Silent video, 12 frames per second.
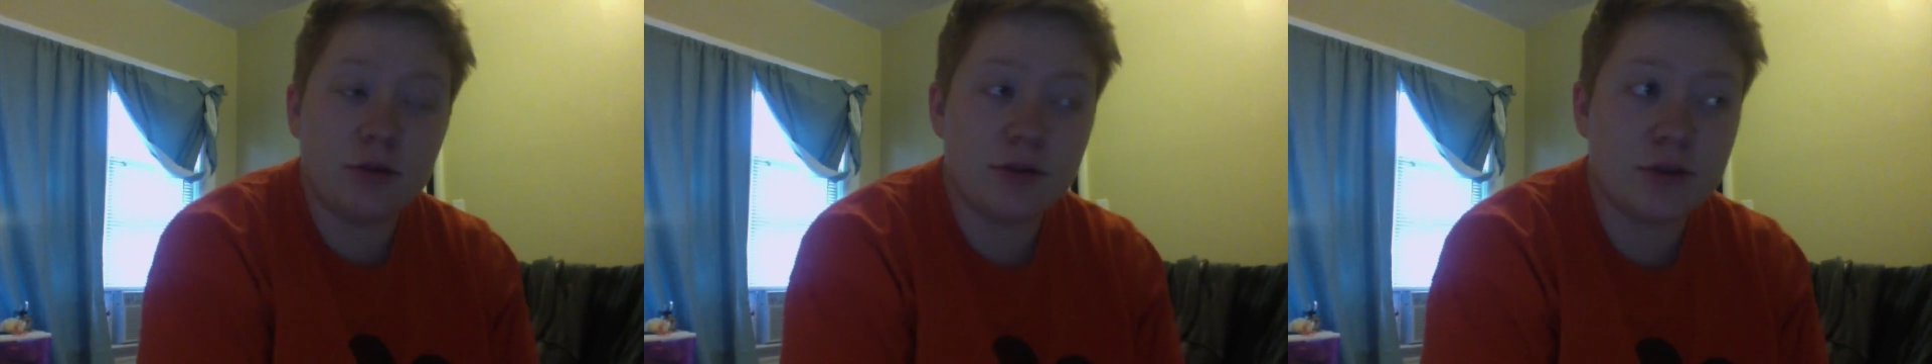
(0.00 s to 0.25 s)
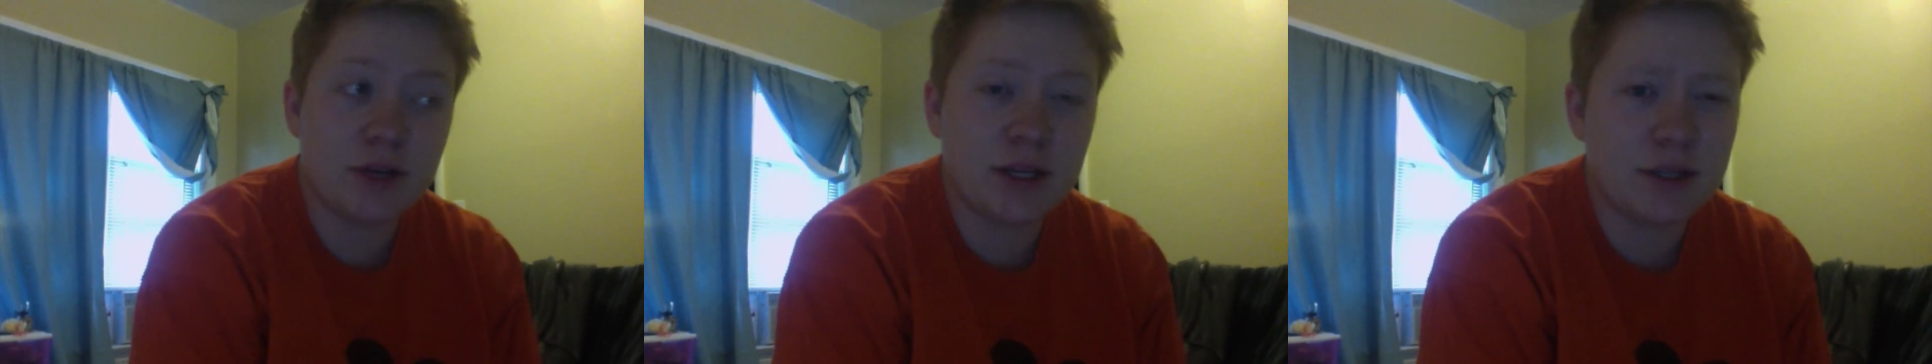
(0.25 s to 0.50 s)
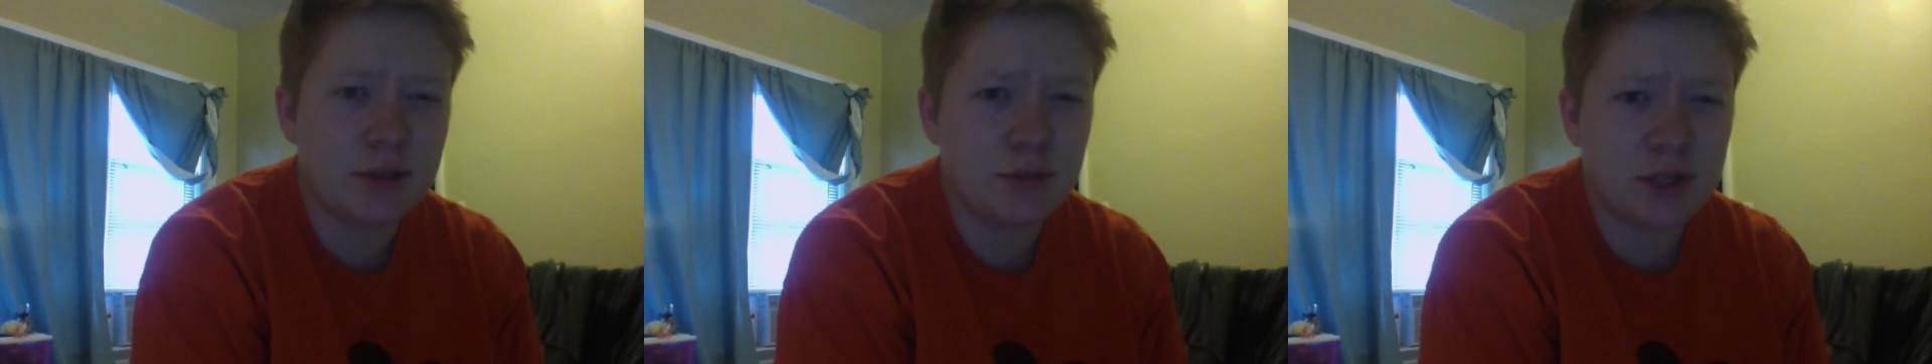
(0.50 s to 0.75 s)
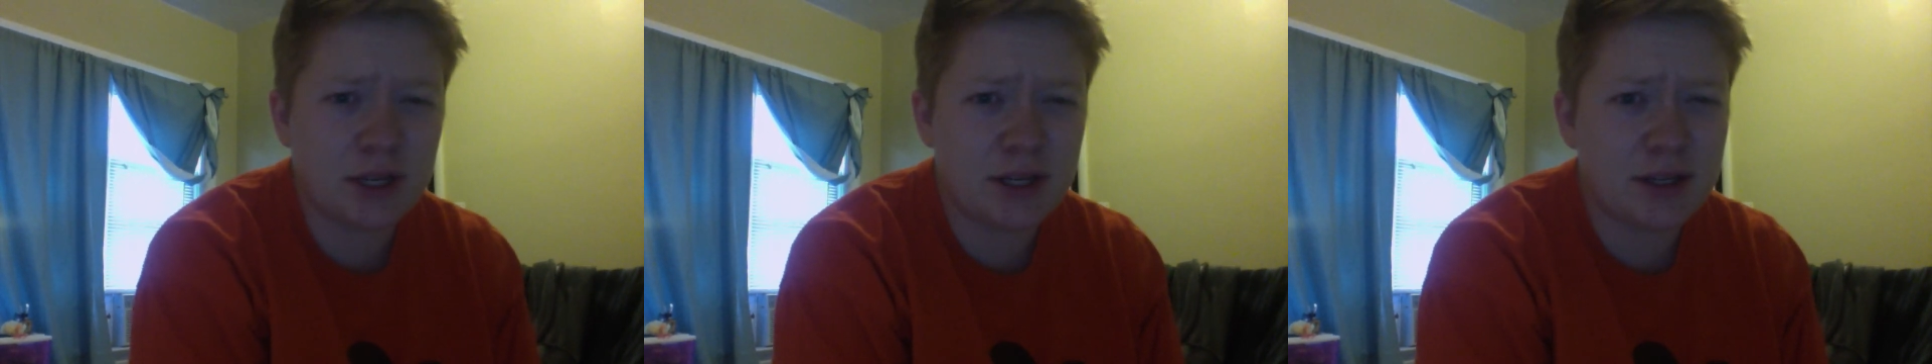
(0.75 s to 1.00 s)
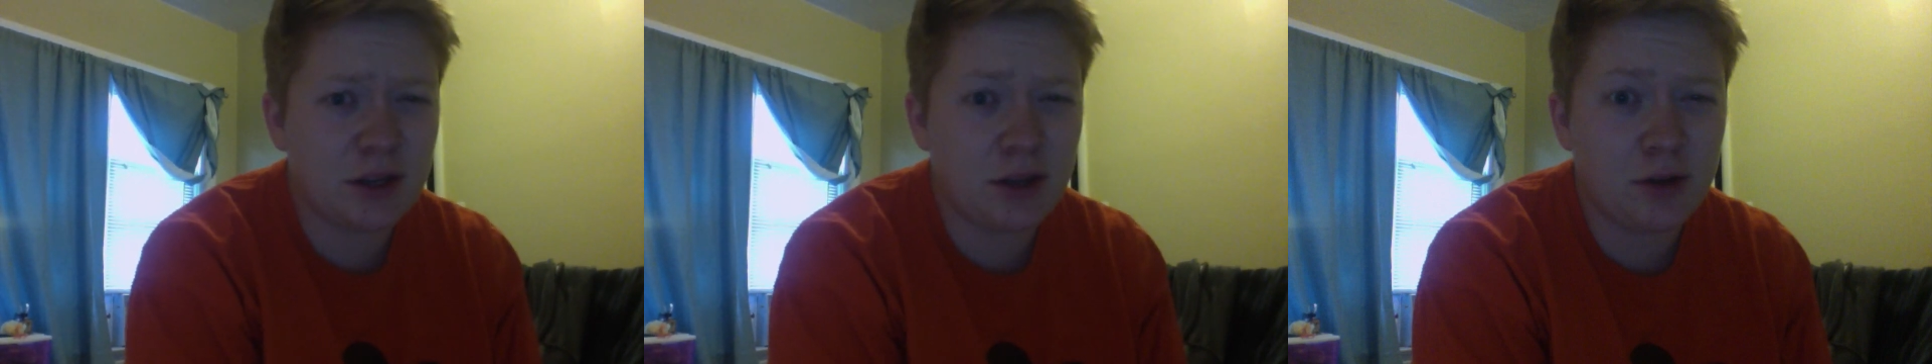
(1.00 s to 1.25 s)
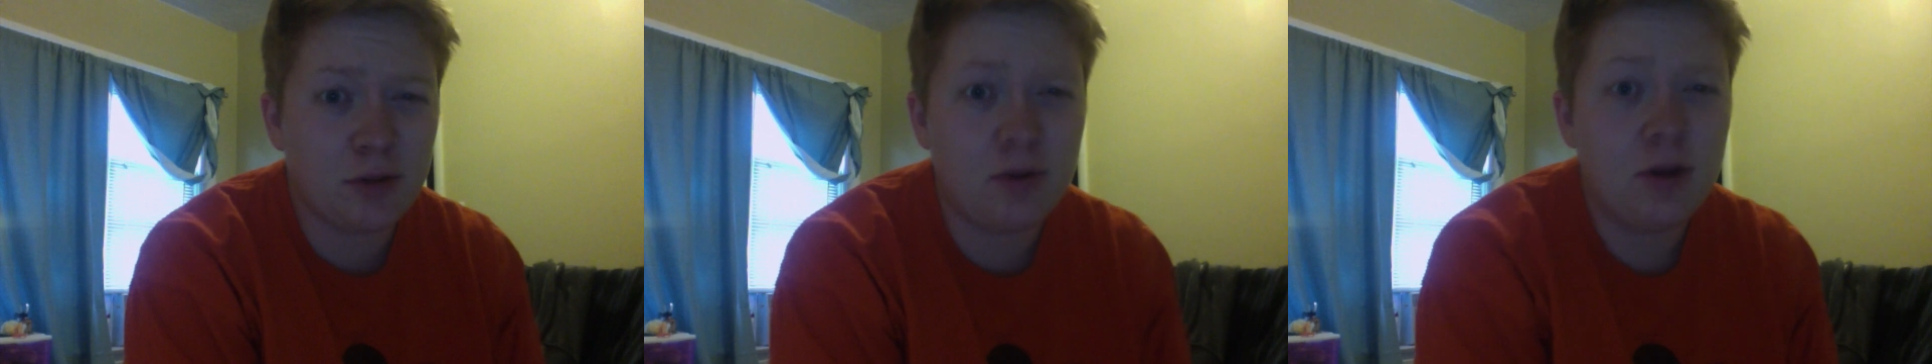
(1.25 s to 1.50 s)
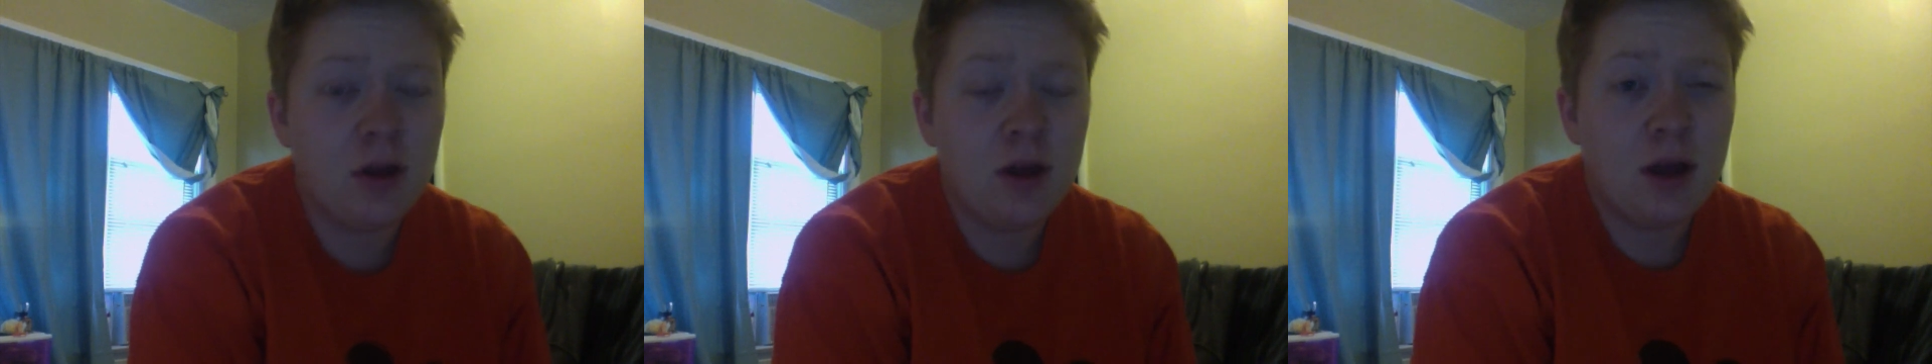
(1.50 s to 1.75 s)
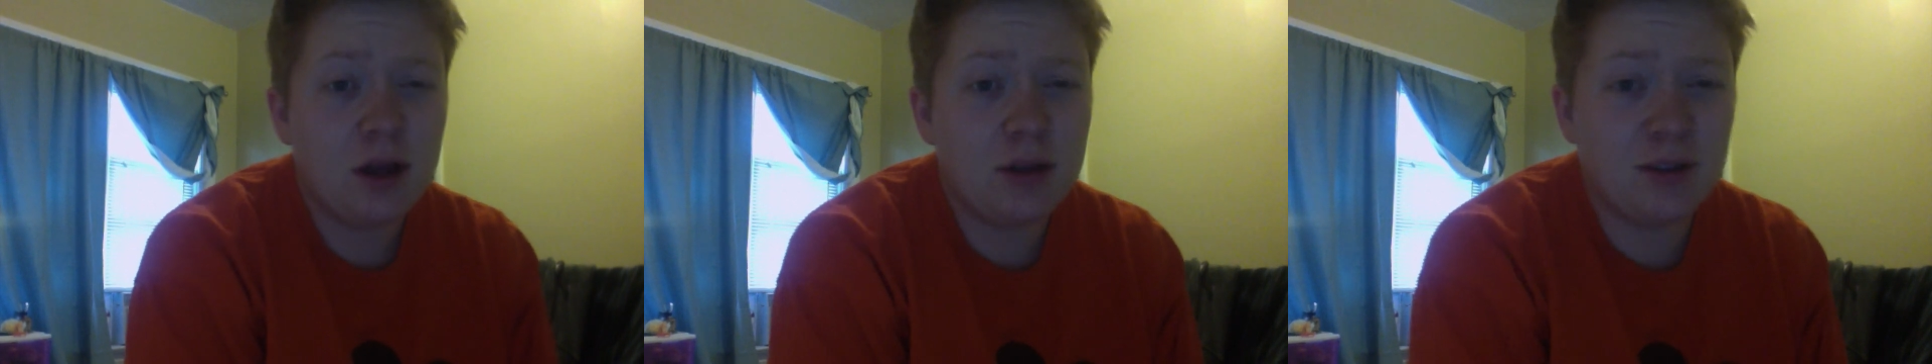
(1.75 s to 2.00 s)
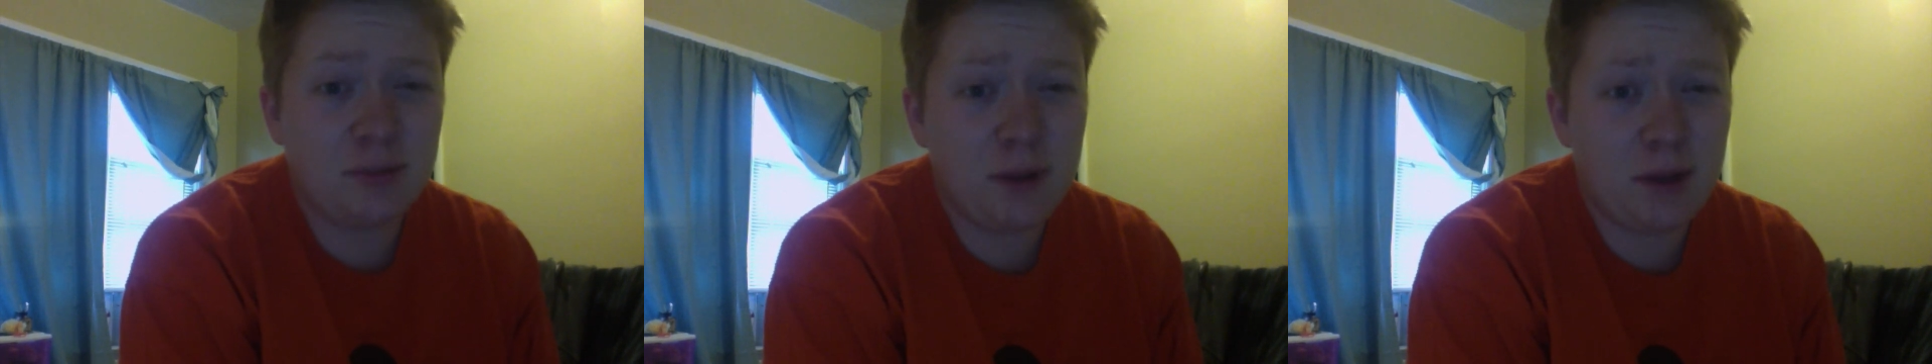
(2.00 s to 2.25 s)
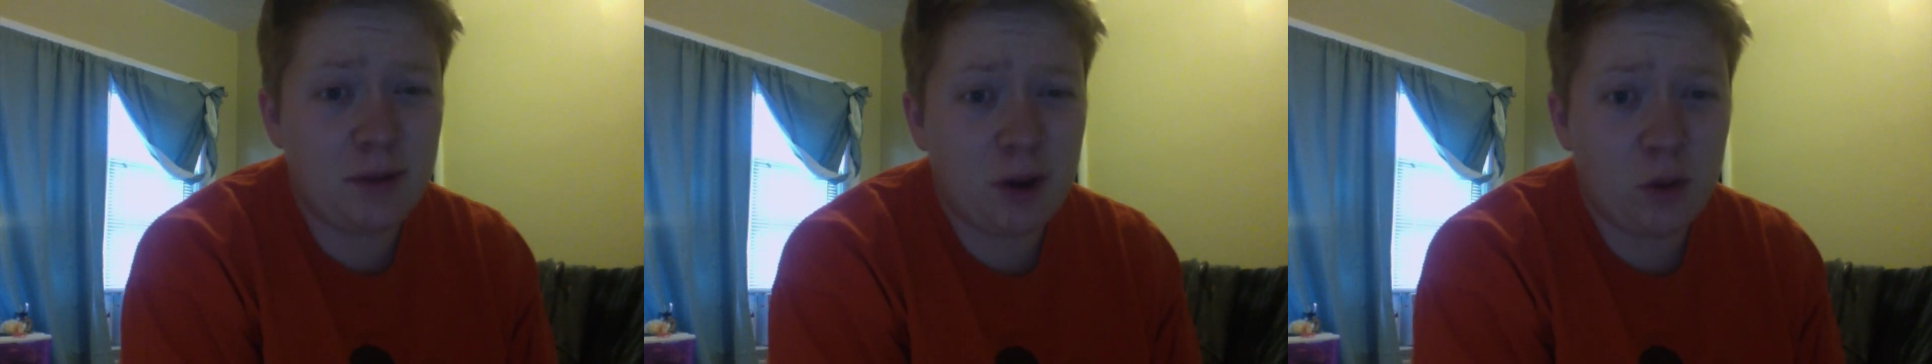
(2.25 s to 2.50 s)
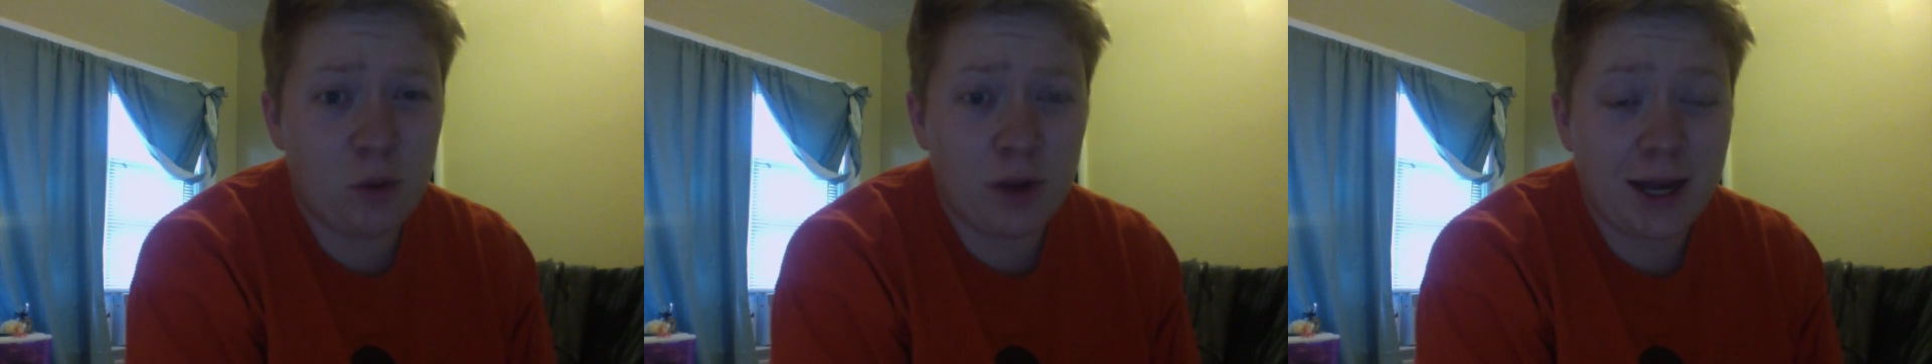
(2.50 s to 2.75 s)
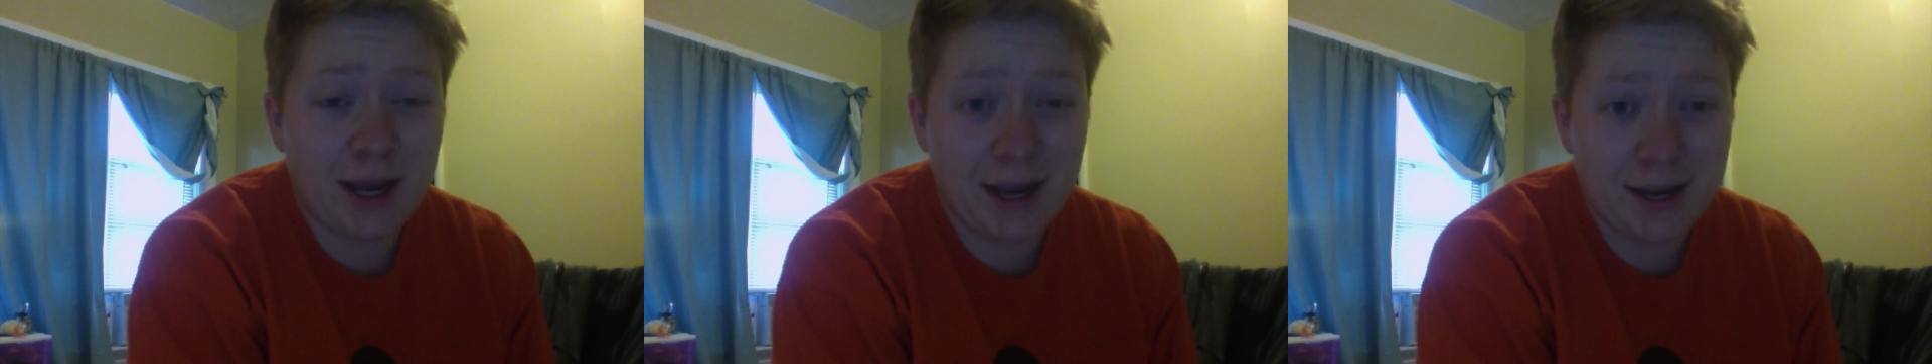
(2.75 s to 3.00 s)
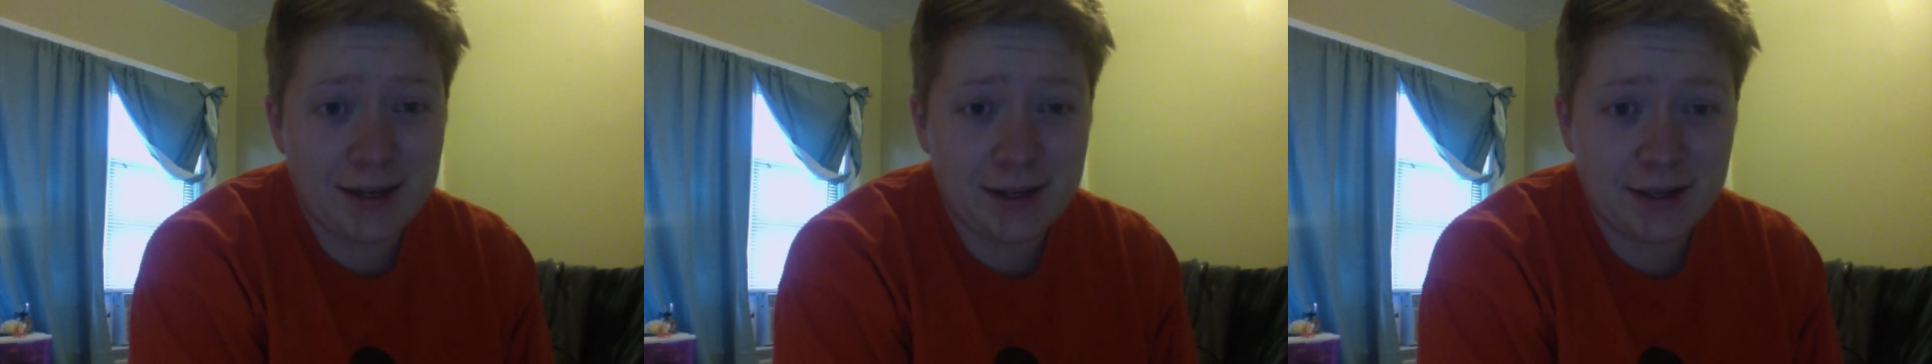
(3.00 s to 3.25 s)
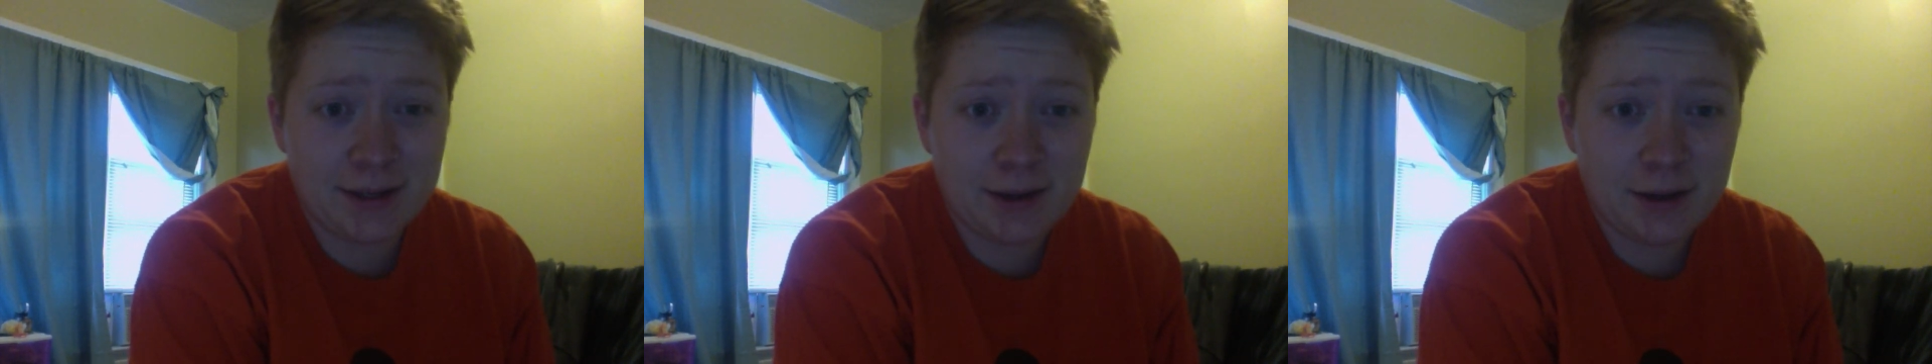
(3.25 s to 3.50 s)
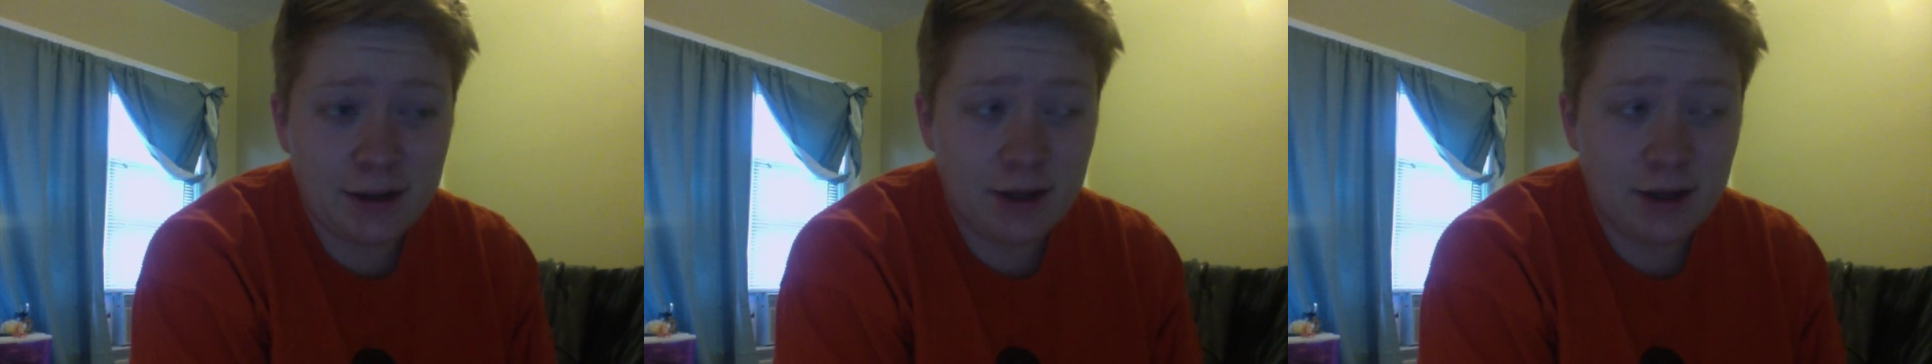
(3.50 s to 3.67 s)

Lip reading: So I guess I'm just going to tell you a little bit about what I did